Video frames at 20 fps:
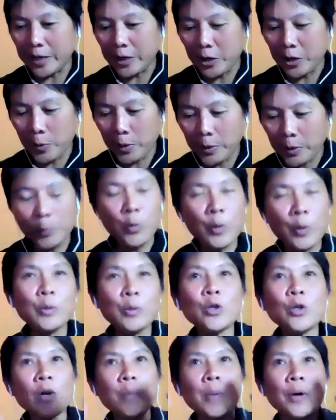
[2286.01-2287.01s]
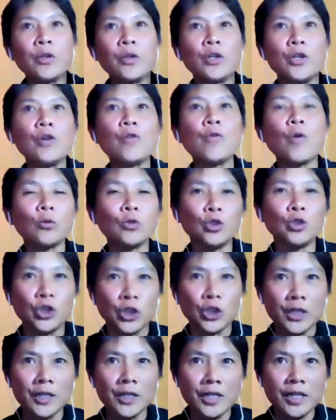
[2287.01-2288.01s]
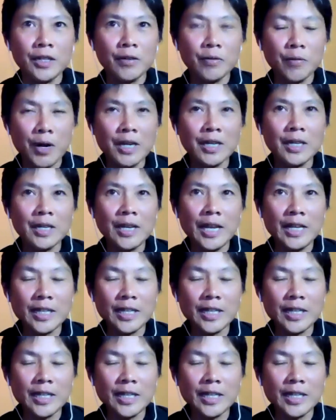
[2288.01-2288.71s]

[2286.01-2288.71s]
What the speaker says: When we talk about the hero's journey, right?